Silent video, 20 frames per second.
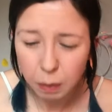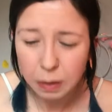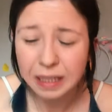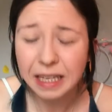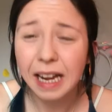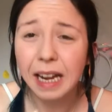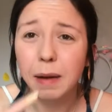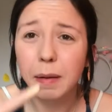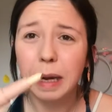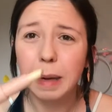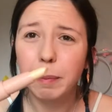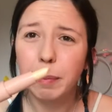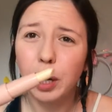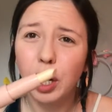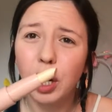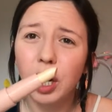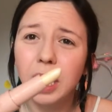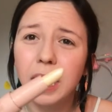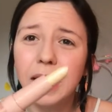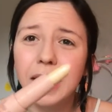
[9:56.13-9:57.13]
want to say like
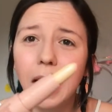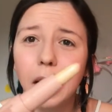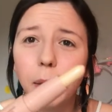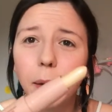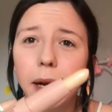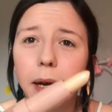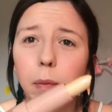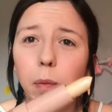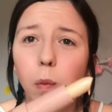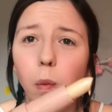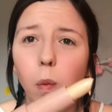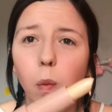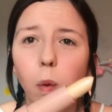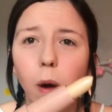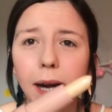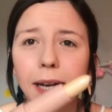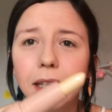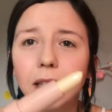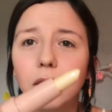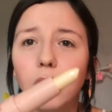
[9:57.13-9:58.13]
pearly yellowy
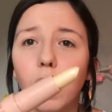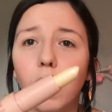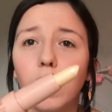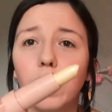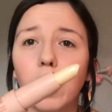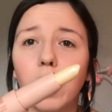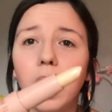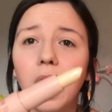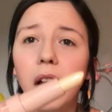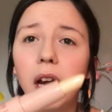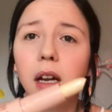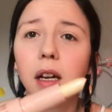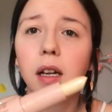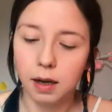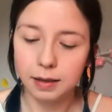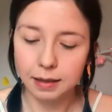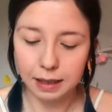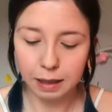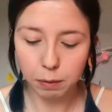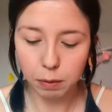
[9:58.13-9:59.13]
white sort of colour.
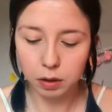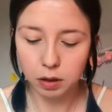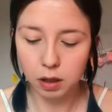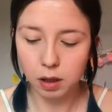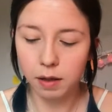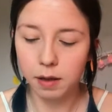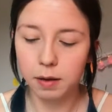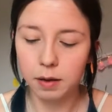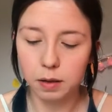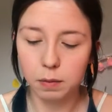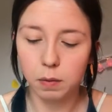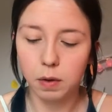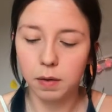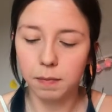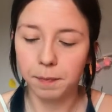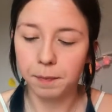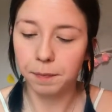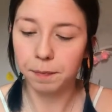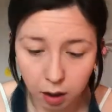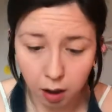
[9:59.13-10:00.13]
Let's see what's on this
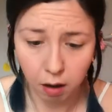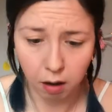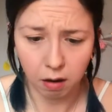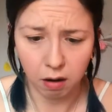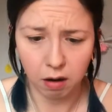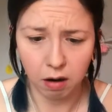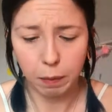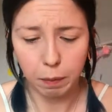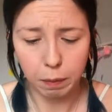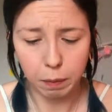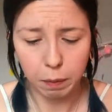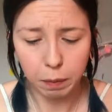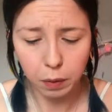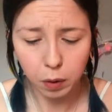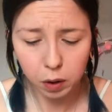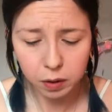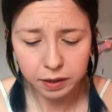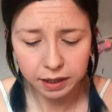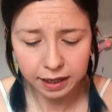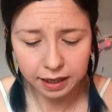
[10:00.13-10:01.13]
one.
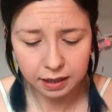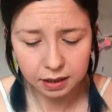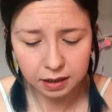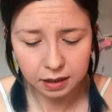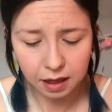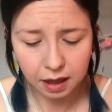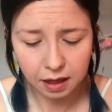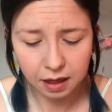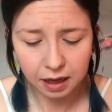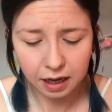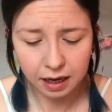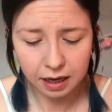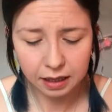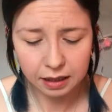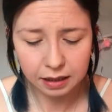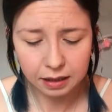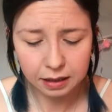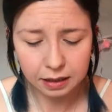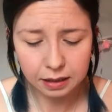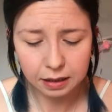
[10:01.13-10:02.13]
What is
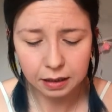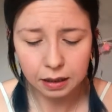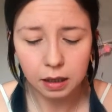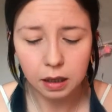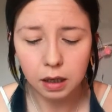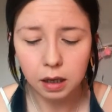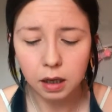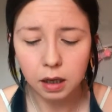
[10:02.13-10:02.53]
this?